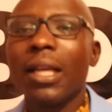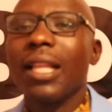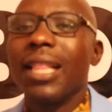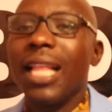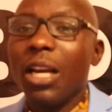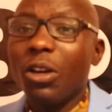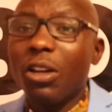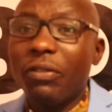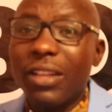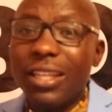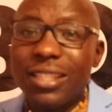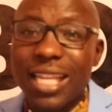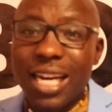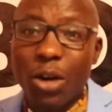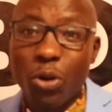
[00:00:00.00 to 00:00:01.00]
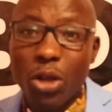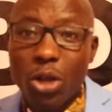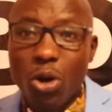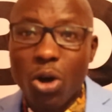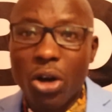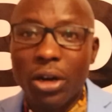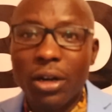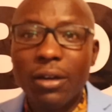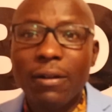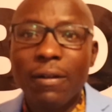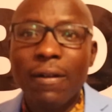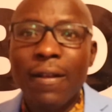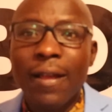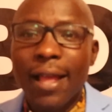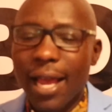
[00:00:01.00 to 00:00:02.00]
There are a lot of things that are going on,
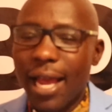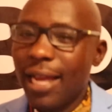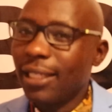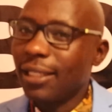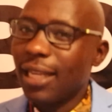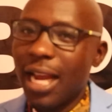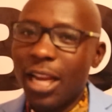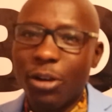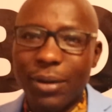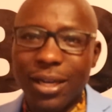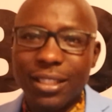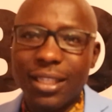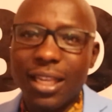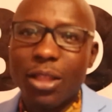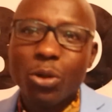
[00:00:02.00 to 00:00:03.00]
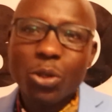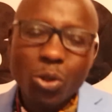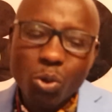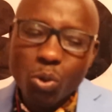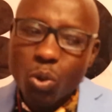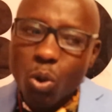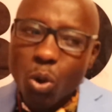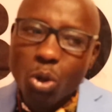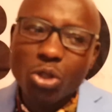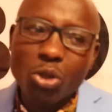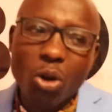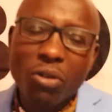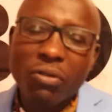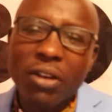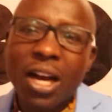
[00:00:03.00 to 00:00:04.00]
and I normally say those who cross
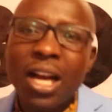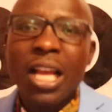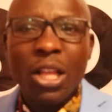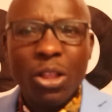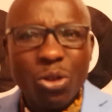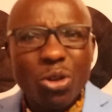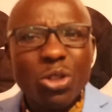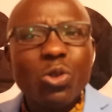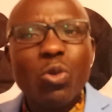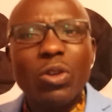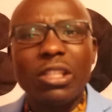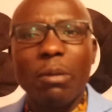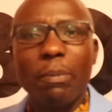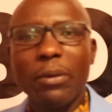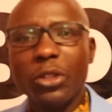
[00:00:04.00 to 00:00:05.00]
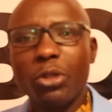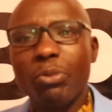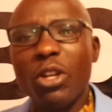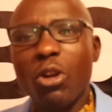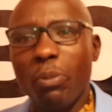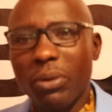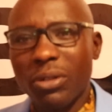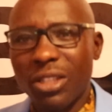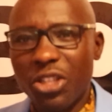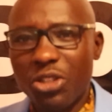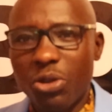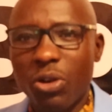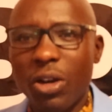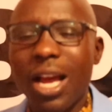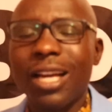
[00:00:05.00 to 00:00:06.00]
over, those who are supposed to be in
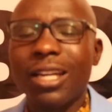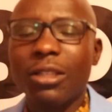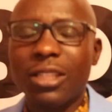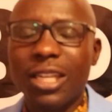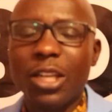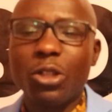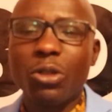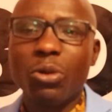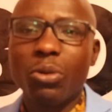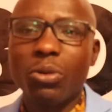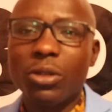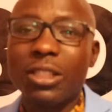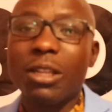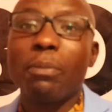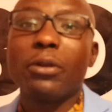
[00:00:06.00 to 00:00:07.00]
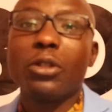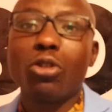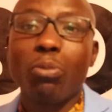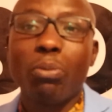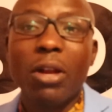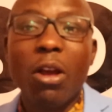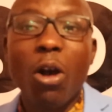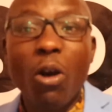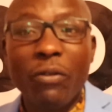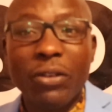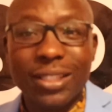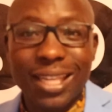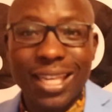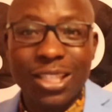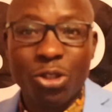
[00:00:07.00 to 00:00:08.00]
opposition and try to supposed to play
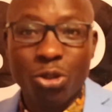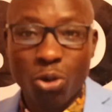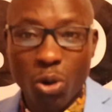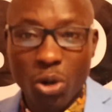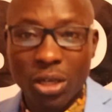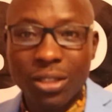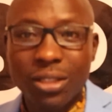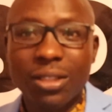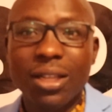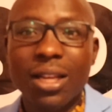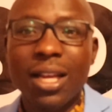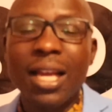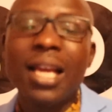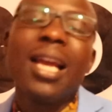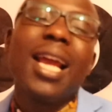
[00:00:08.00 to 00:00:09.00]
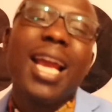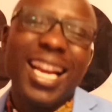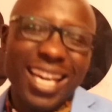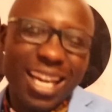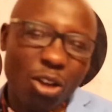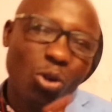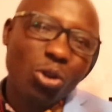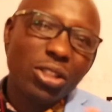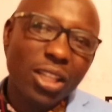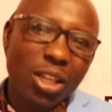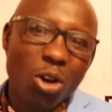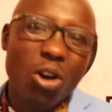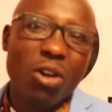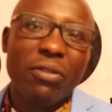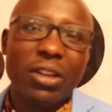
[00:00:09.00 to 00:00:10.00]
oversight roles and are
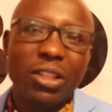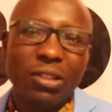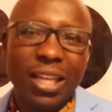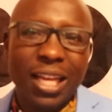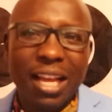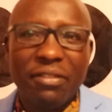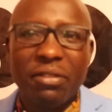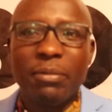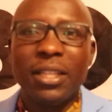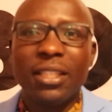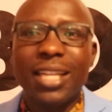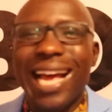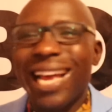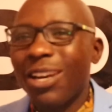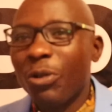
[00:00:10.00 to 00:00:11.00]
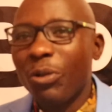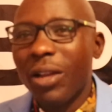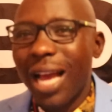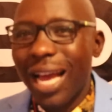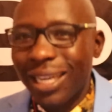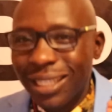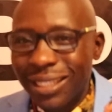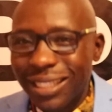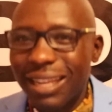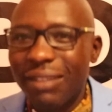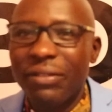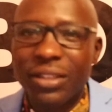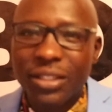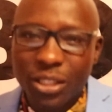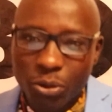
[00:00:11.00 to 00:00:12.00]
crossing over to the government are doing a
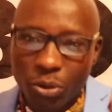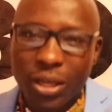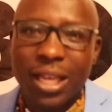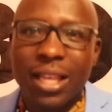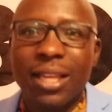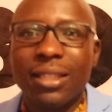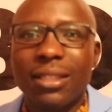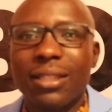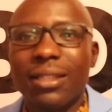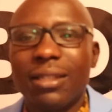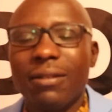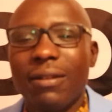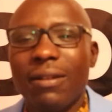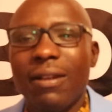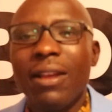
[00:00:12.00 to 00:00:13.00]
disservice to Kenyans.